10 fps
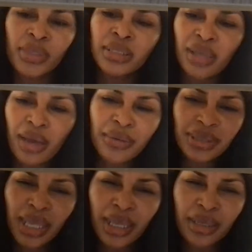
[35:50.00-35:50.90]
So I was
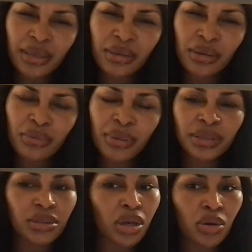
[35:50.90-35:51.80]
like, "What?
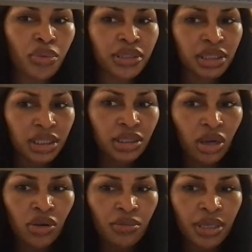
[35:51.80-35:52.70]
No." When she
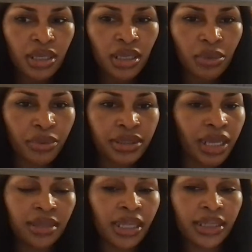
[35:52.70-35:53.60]
told me, it was
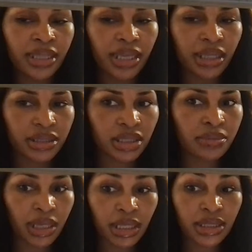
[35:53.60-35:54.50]
not like that. Like she
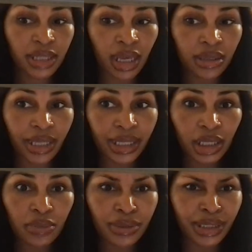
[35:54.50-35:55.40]
made it sound like
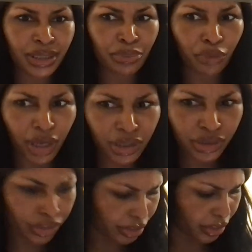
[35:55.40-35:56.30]
he was like a
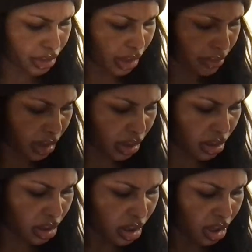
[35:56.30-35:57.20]
predator or something.
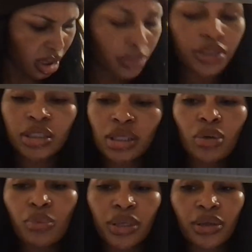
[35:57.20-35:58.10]
It was so
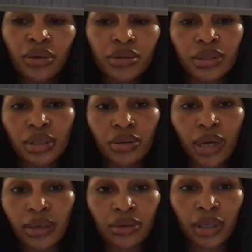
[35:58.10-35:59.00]
weird. So I
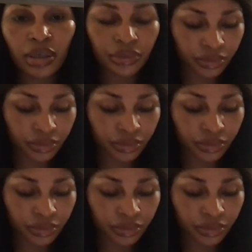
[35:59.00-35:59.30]
don't know.